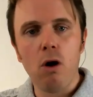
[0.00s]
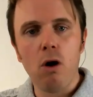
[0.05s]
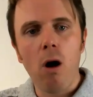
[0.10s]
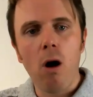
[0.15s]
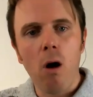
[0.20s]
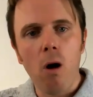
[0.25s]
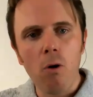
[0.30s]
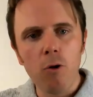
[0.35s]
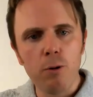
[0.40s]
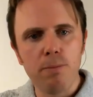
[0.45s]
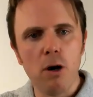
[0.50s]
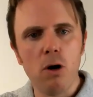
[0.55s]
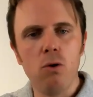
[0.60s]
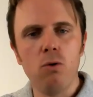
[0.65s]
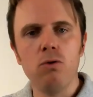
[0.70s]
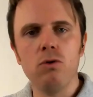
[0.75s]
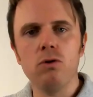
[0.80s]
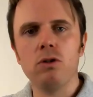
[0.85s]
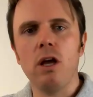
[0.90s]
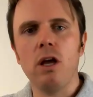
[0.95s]
all the
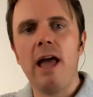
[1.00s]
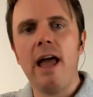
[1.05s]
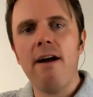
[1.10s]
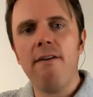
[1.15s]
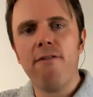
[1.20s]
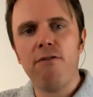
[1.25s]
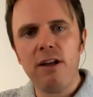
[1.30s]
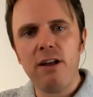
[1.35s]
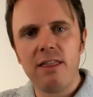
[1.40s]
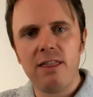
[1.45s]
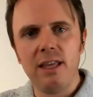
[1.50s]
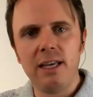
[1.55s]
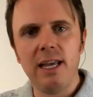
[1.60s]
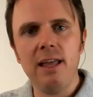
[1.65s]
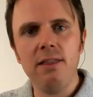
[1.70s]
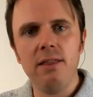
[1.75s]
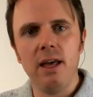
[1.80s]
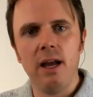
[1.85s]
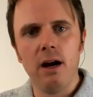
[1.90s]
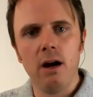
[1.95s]
bones, everything
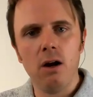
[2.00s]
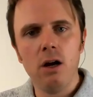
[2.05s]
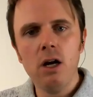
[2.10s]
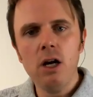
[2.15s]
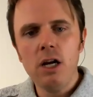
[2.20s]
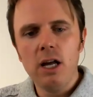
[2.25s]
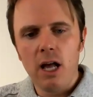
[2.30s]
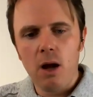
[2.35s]
in there.